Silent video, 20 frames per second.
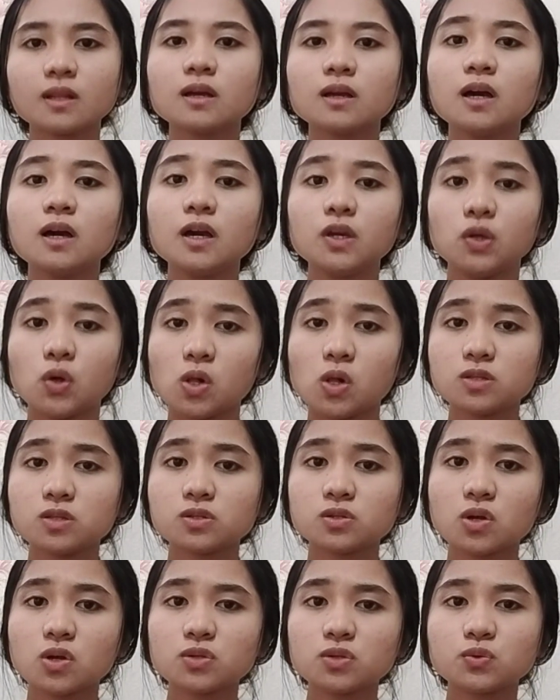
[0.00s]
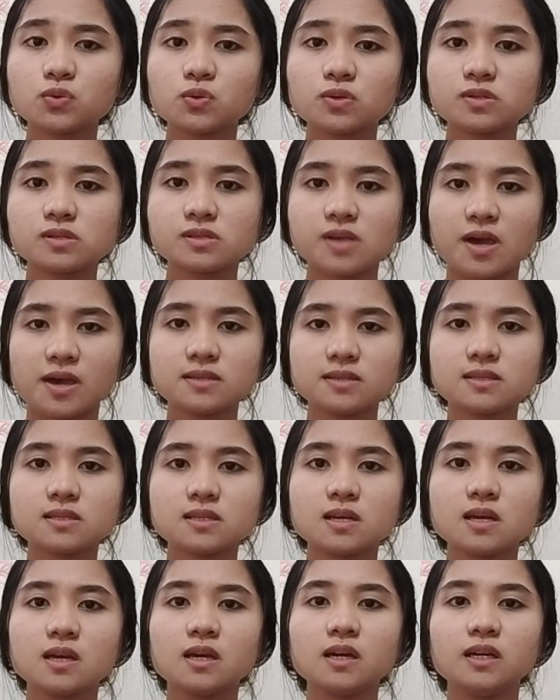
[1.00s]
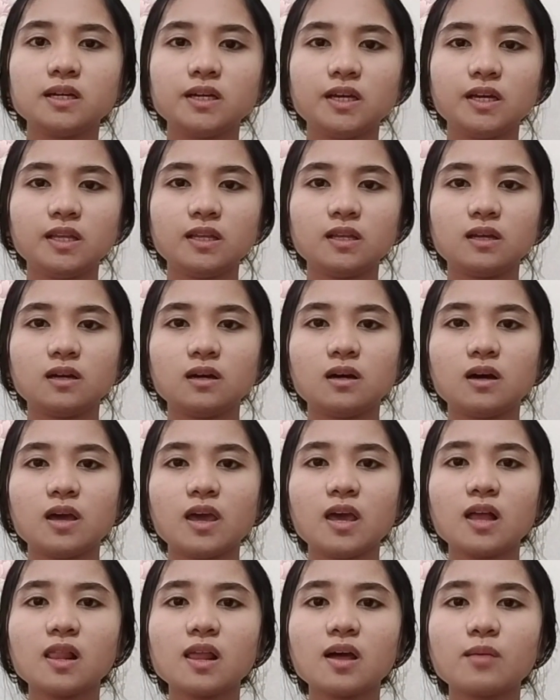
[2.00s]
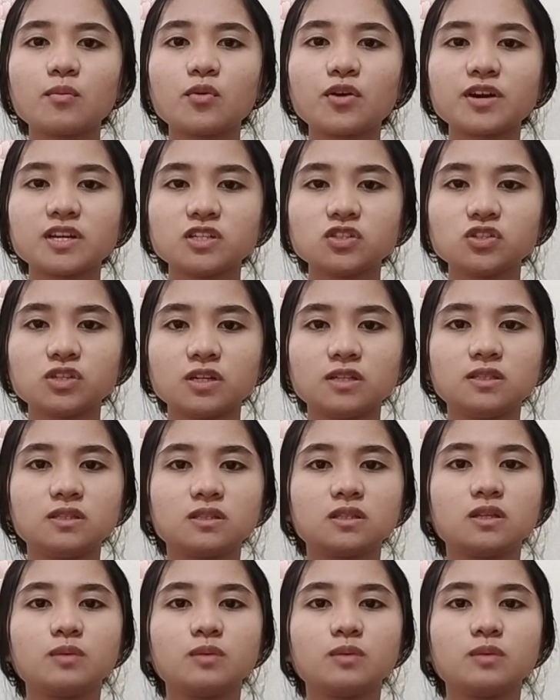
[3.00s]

He also success in elaboration the